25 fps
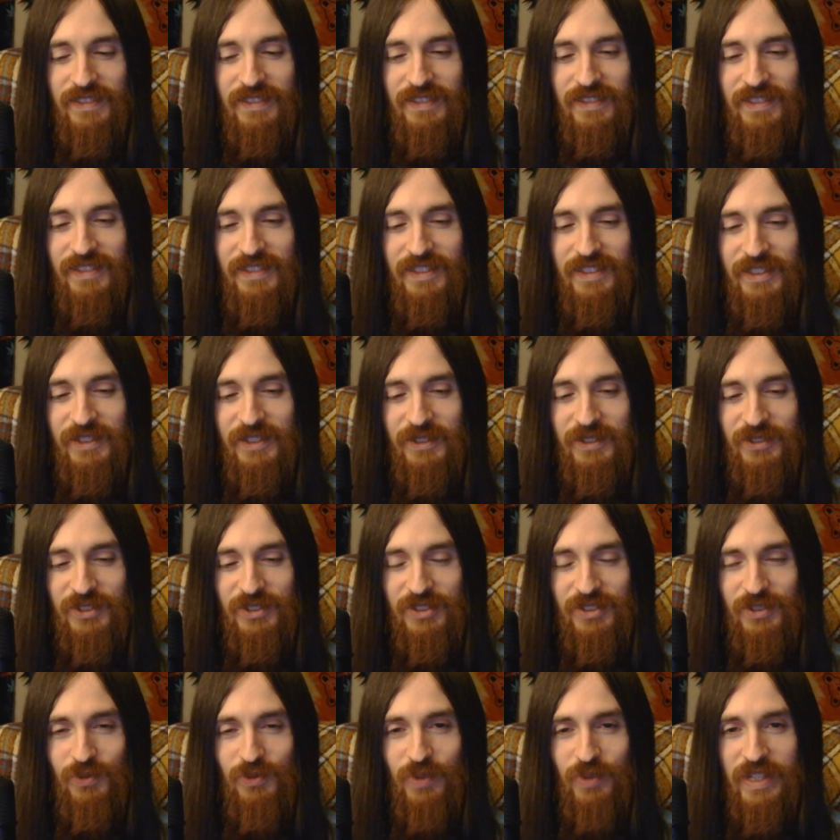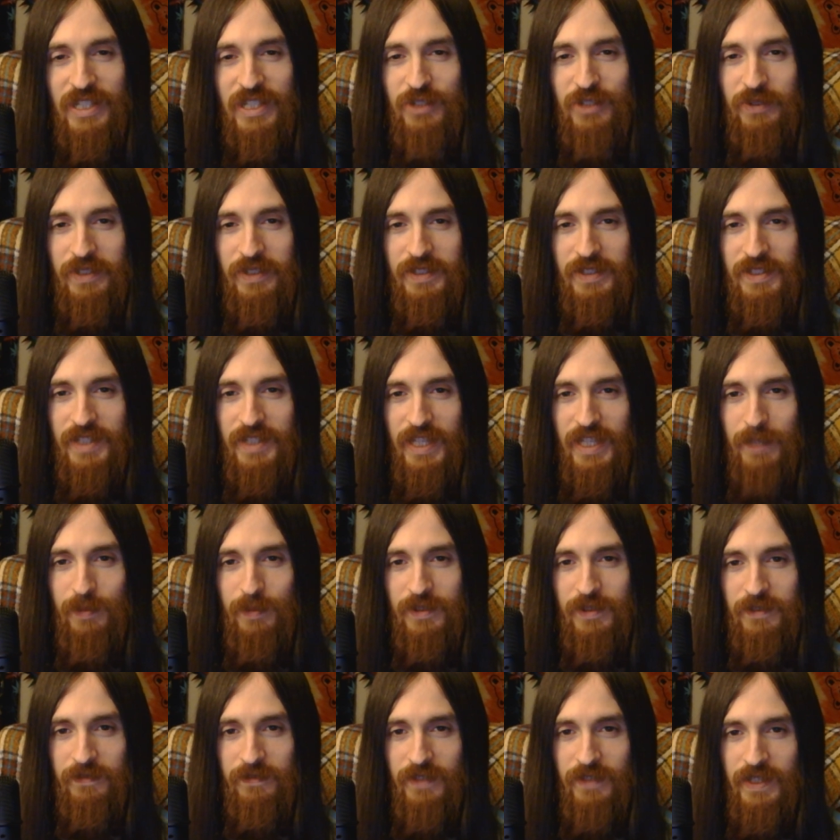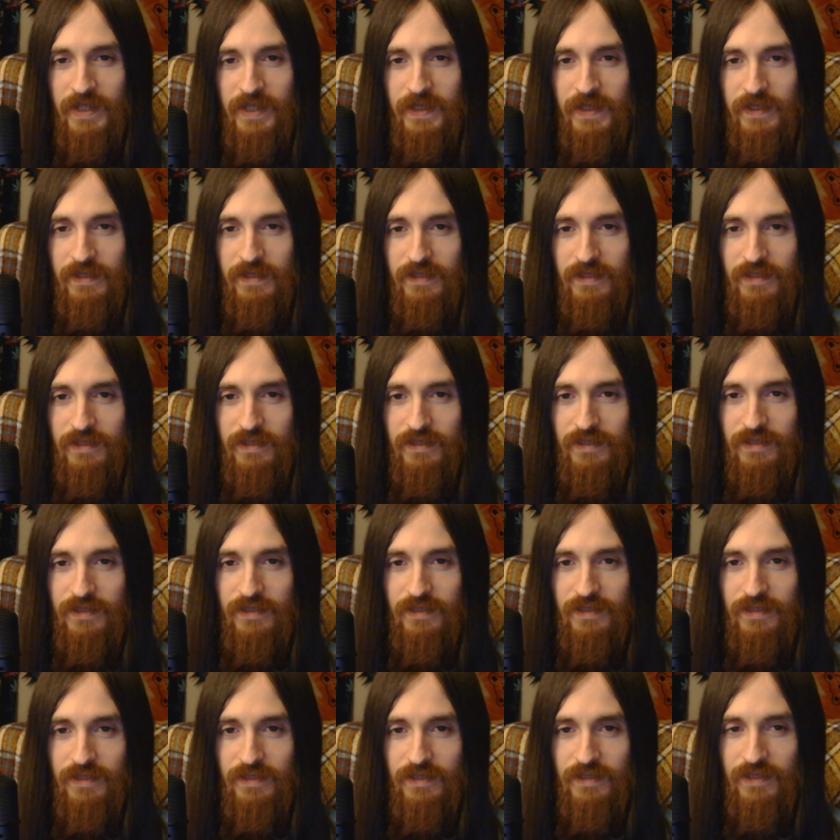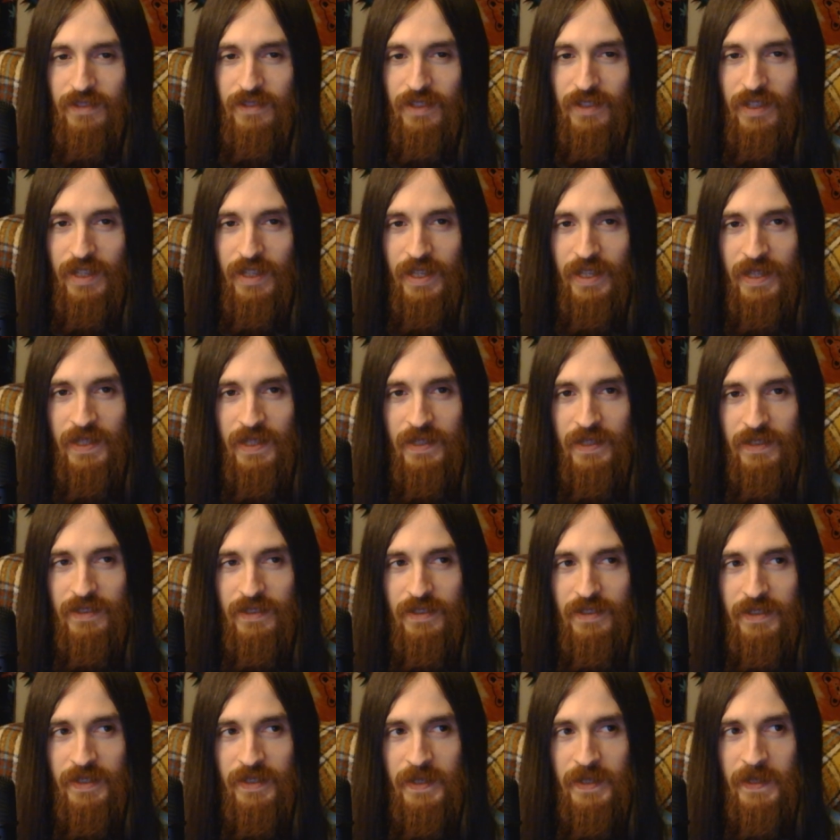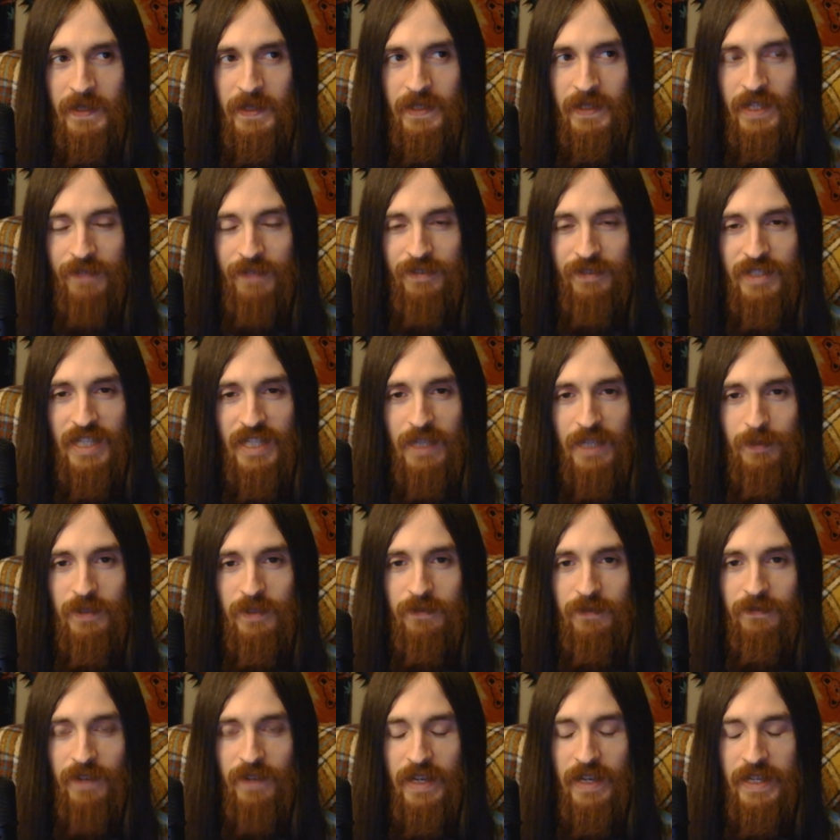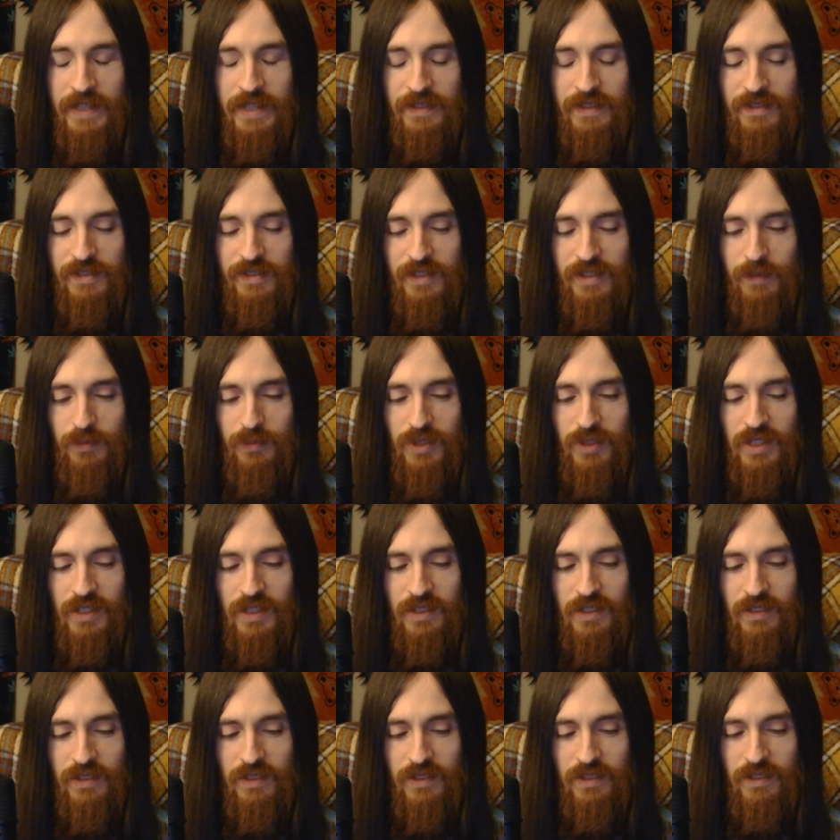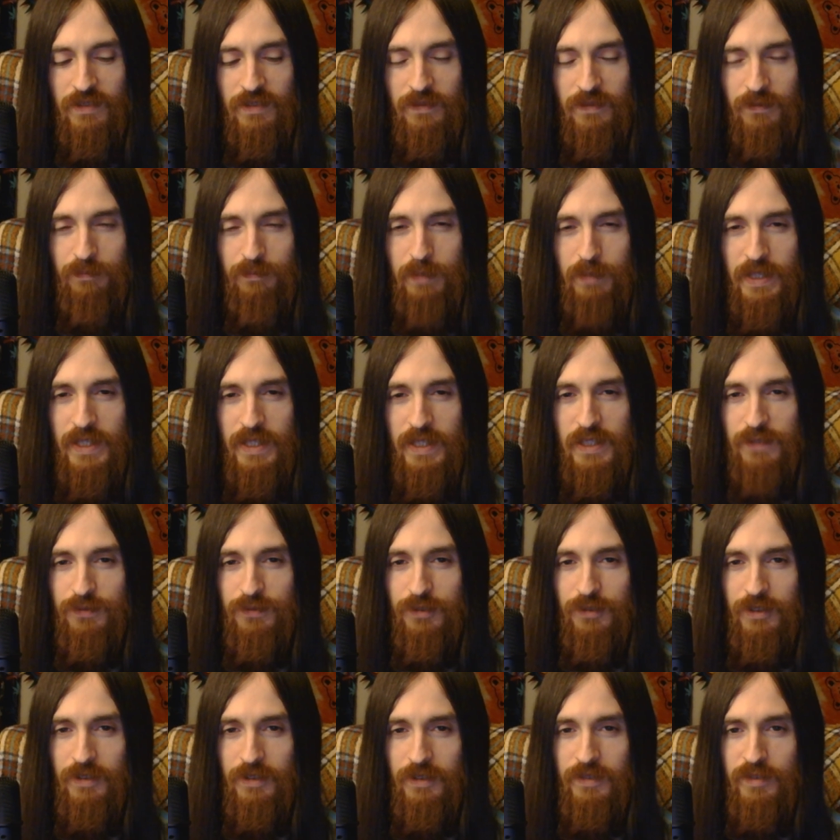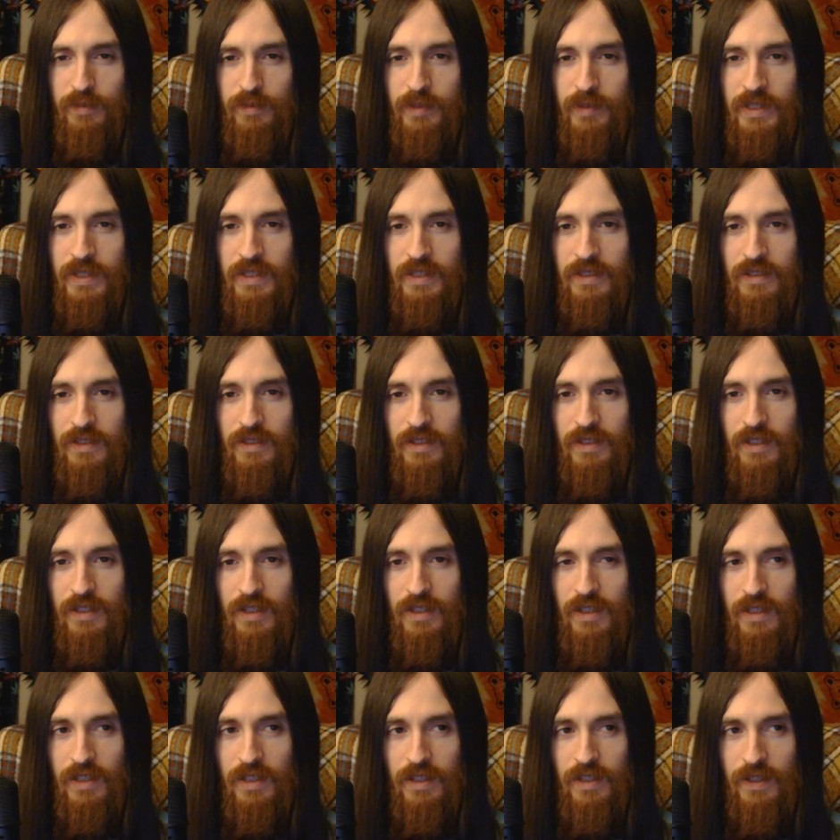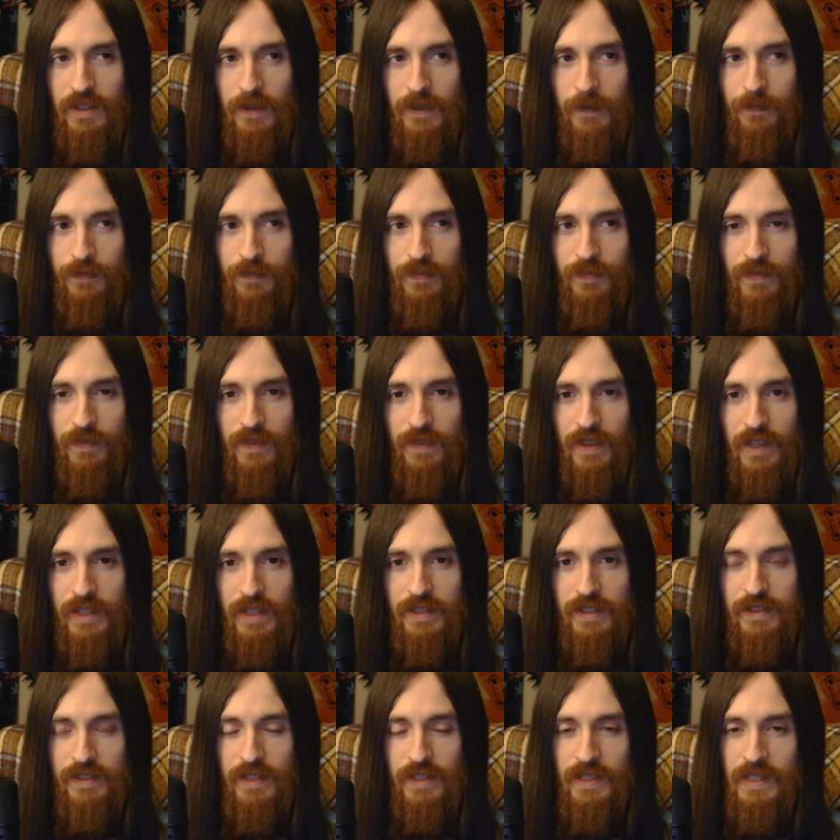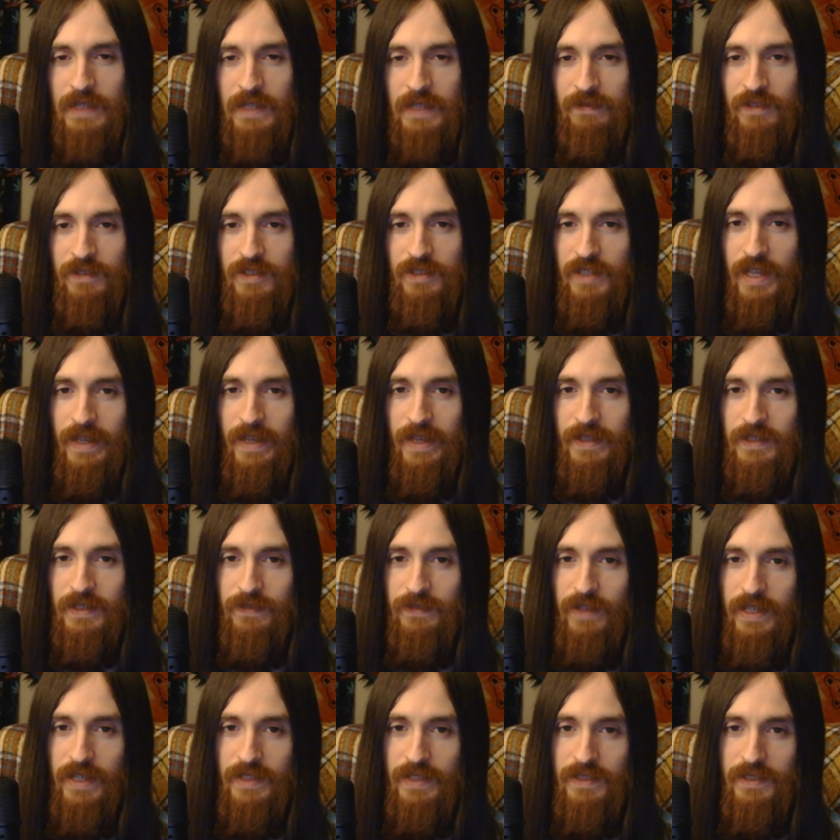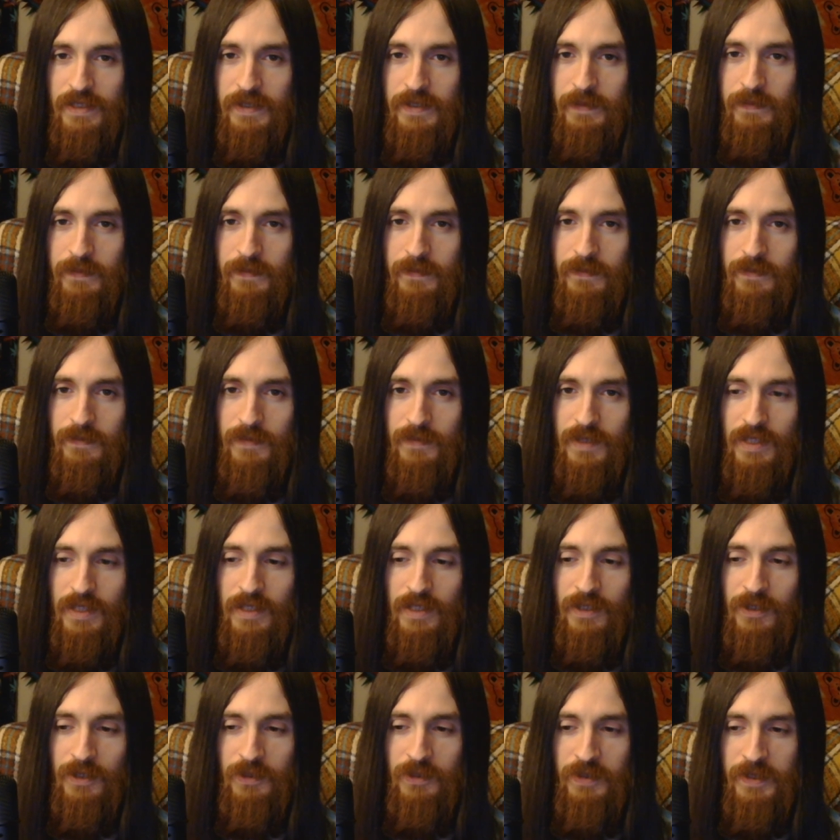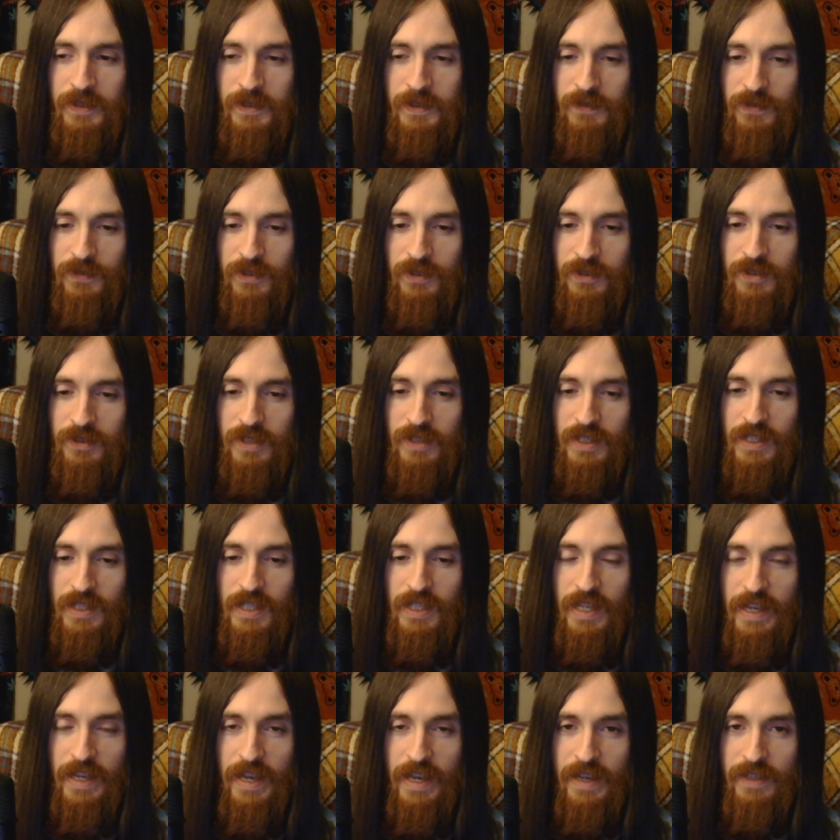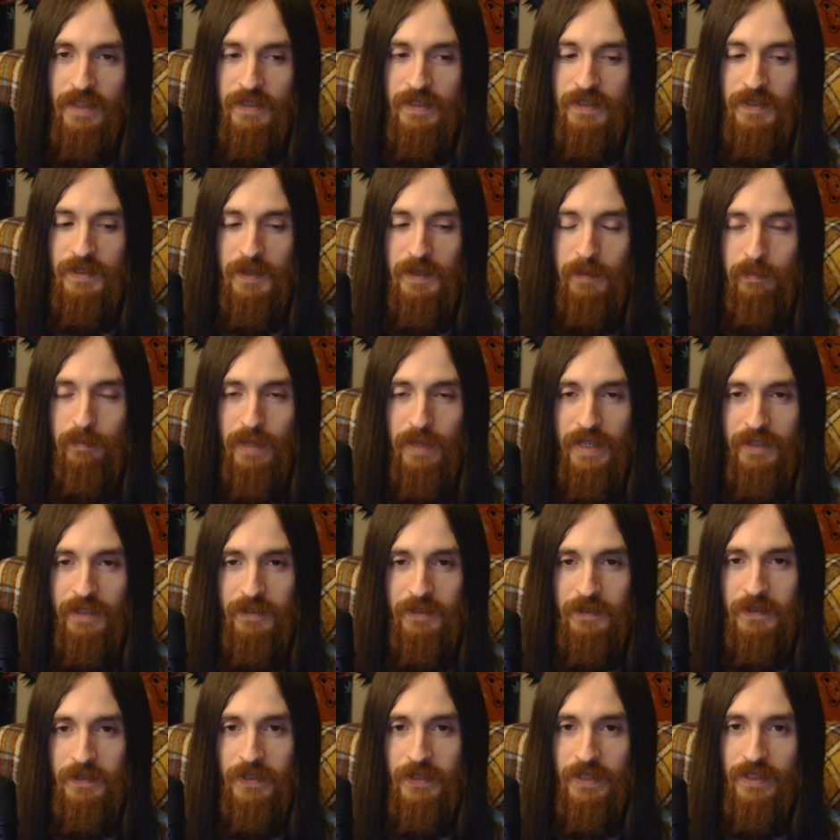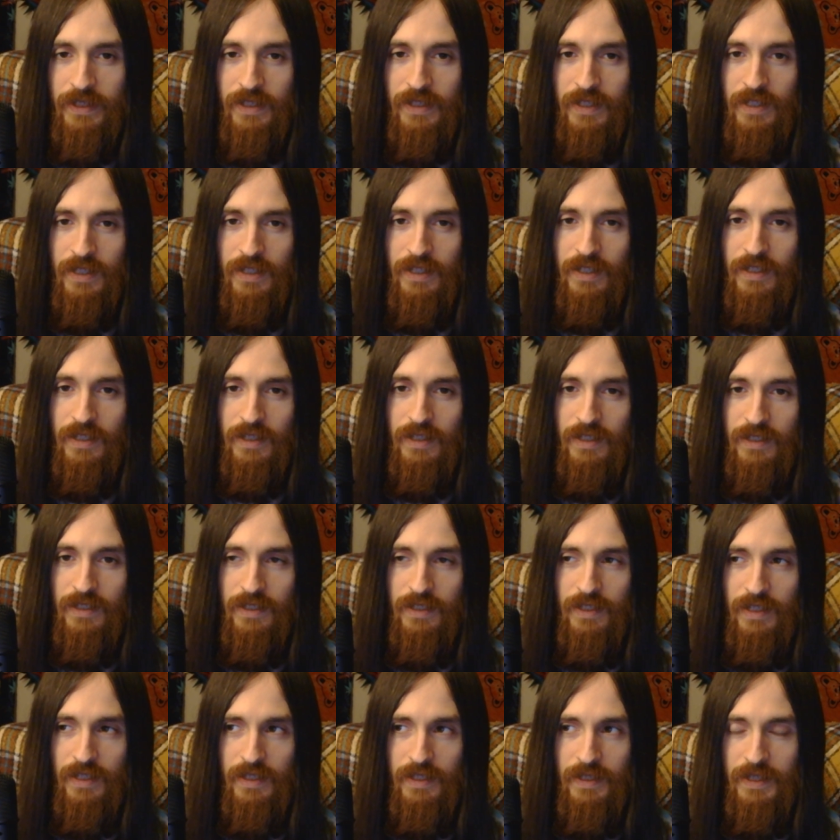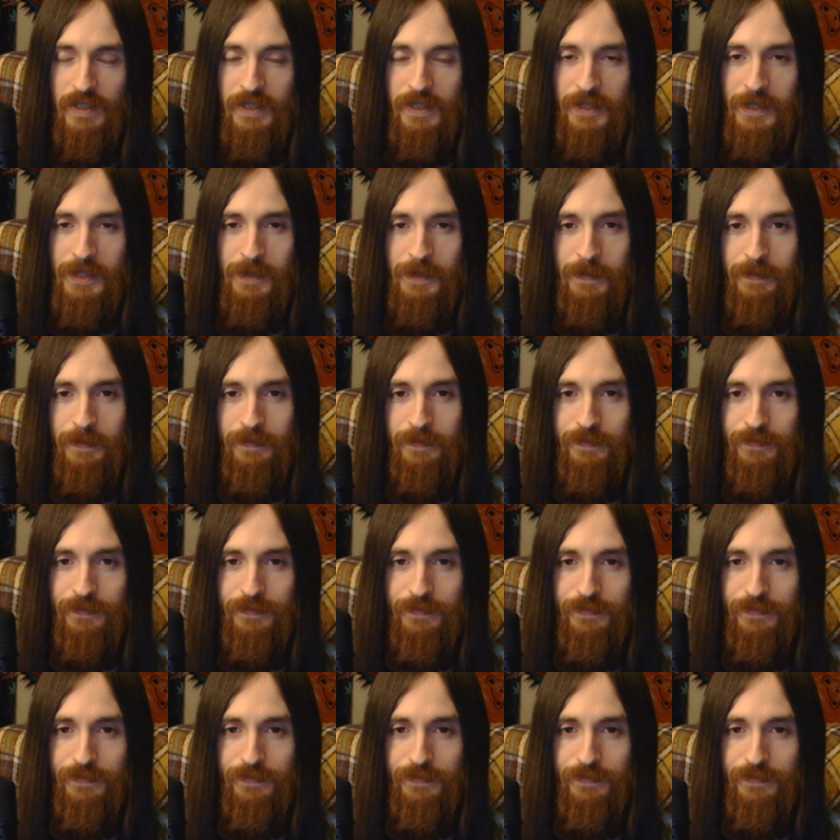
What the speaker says: you know, just a way to escape his fate. And every time he finds something, peace for a little bit, it never satisfies him. He always feels like he is compelled to